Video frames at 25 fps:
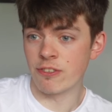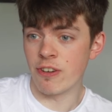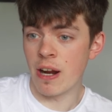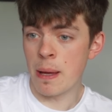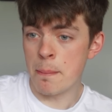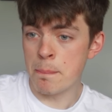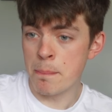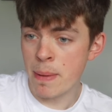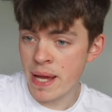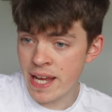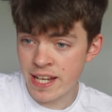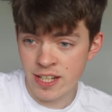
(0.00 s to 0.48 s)

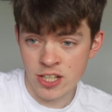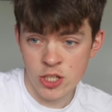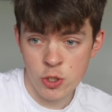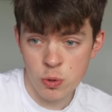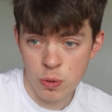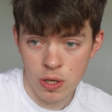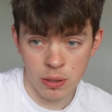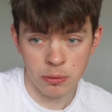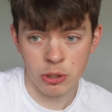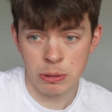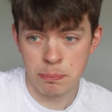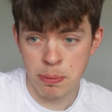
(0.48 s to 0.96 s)
right, Mainoo,
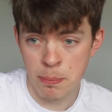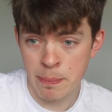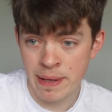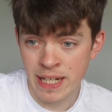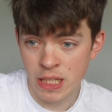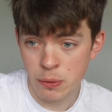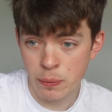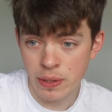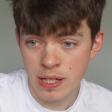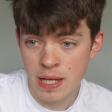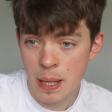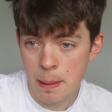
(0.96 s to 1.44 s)
I'm going to put
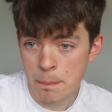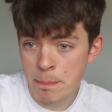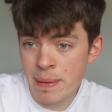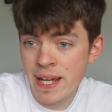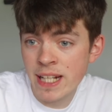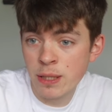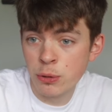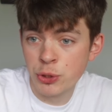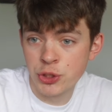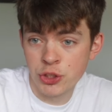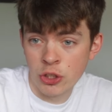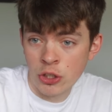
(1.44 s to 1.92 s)
Mainoo in.
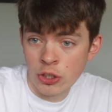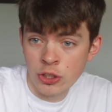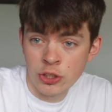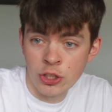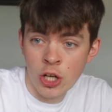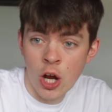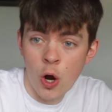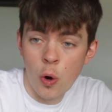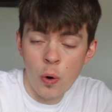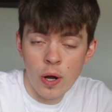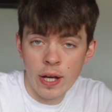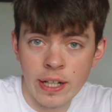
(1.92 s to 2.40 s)
Mainoo's going to
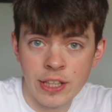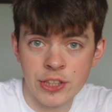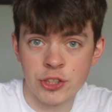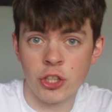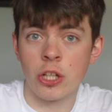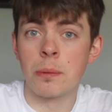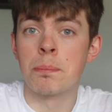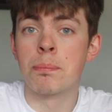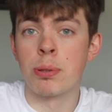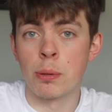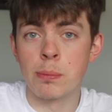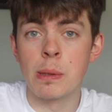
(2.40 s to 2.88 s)
go, and he's
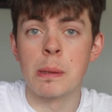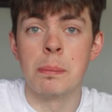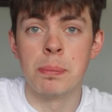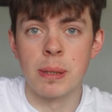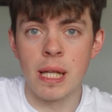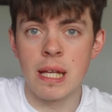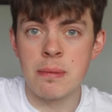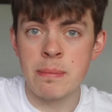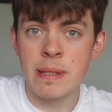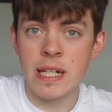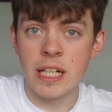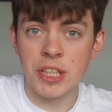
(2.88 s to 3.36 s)
going to probably
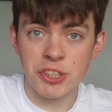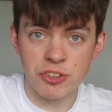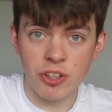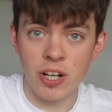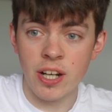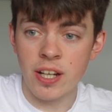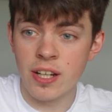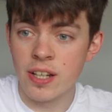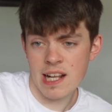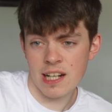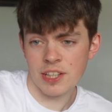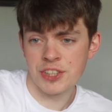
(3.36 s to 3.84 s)
play minutes,
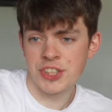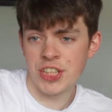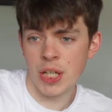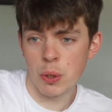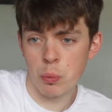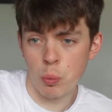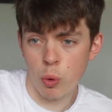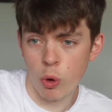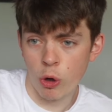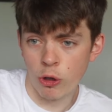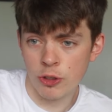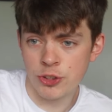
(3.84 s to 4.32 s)
right? And I'd
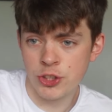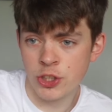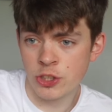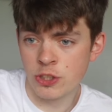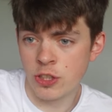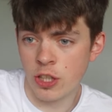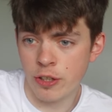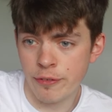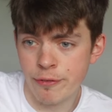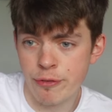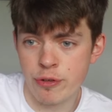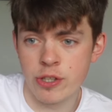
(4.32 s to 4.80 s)
take
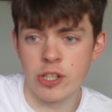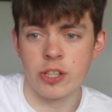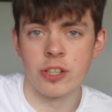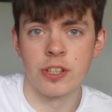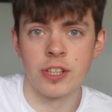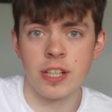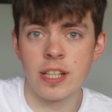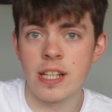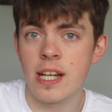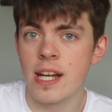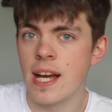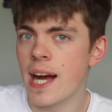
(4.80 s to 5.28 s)
Wharton on a free
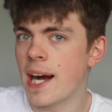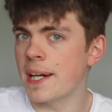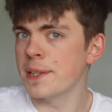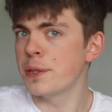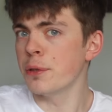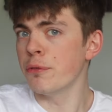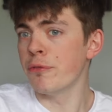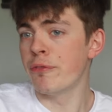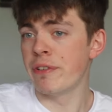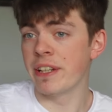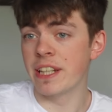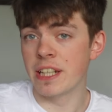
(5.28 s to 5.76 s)
holiday. I
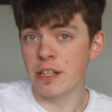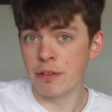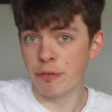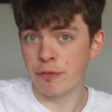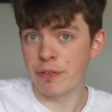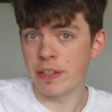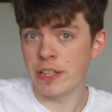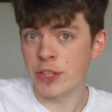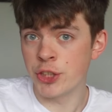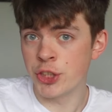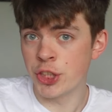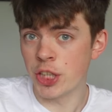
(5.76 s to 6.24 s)
don't think he'll
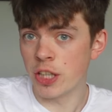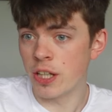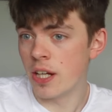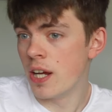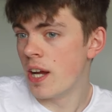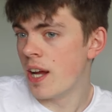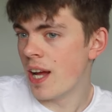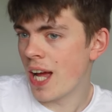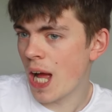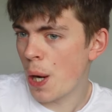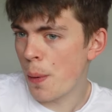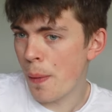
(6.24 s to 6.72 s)
feature.
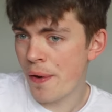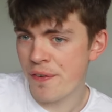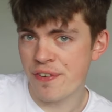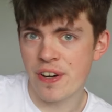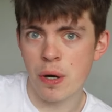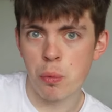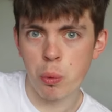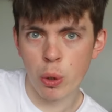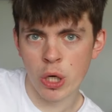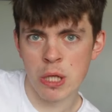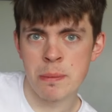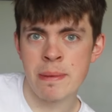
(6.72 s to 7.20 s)
However,
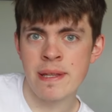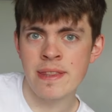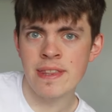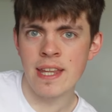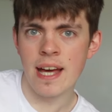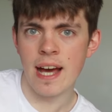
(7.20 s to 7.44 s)
I want him in